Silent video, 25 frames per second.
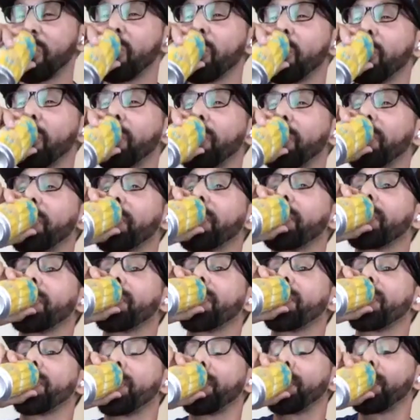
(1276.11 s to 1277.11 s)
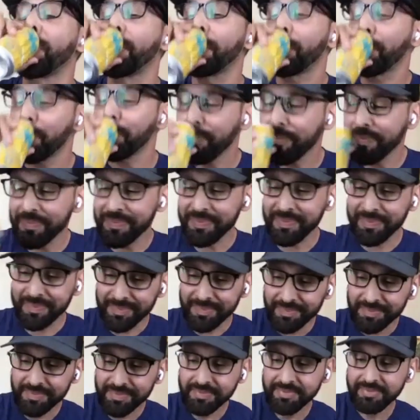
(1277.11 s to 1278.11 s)
So, you know, unless you
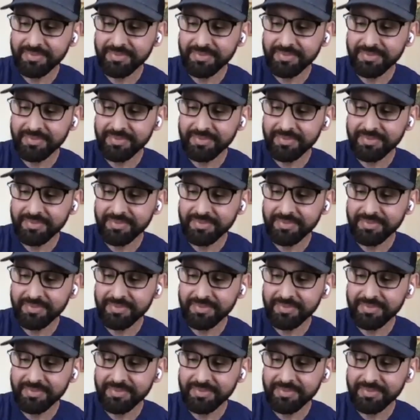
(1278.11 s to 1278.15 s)
really do